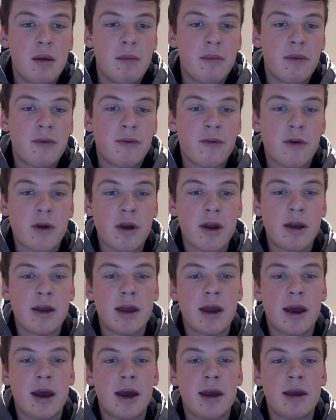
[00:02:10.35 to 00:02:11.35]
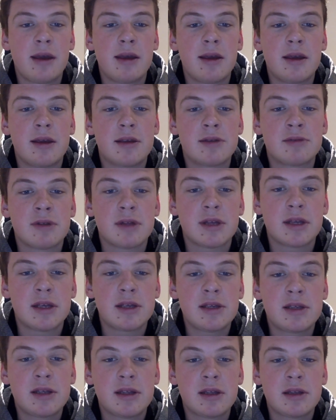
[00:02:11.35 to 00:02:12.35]
Before AI is
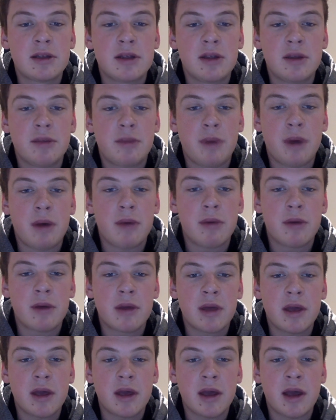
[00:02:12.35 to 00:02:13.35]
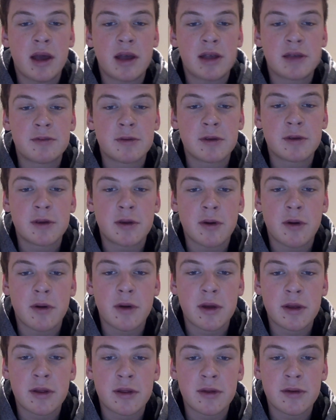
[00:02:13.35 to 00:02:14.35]
released to the public, it has been
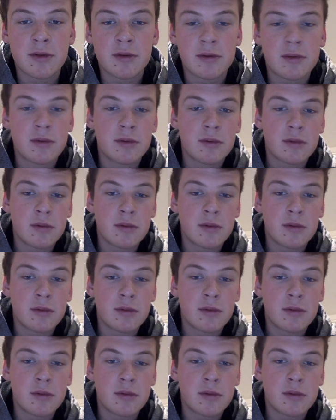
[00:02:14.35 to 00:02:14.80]
going through